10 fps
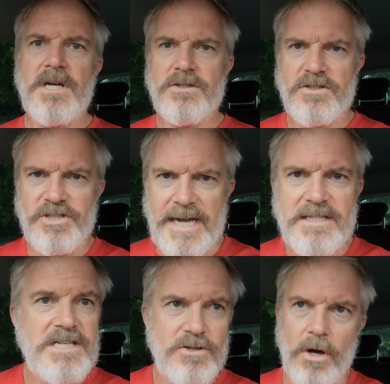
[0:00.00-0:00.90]
I
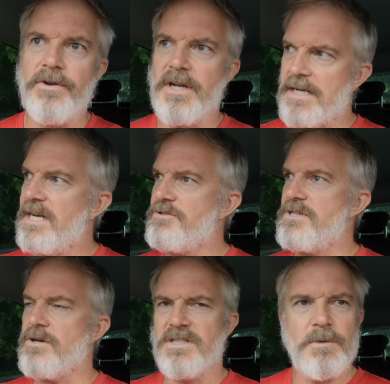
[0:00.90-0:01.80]
checked. He's gone. Like, literally,
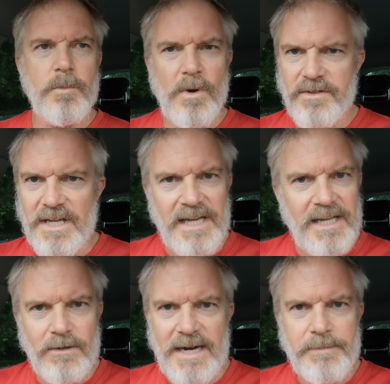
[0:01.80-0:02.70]
he's gone. I said, what the
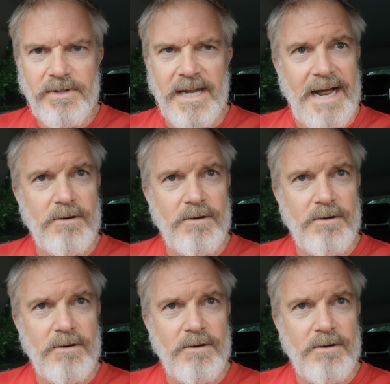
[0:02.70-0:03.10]
hell happened there?